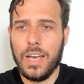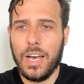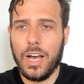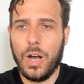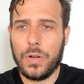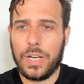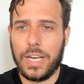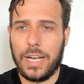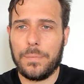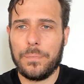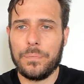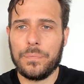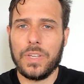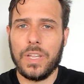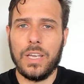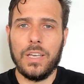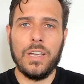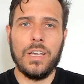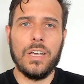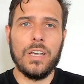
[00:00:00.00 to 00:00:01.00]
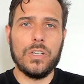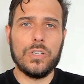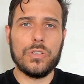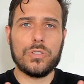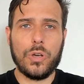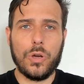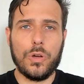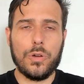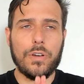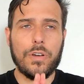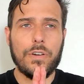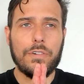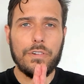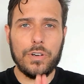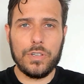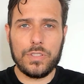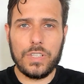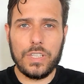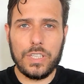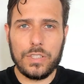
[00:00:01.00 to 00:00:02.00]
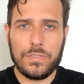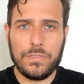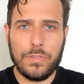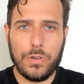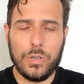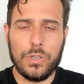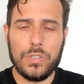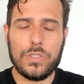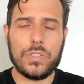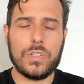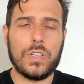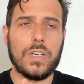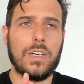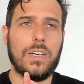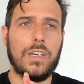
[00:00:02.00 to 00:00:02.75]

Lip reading: Okay, so first things first,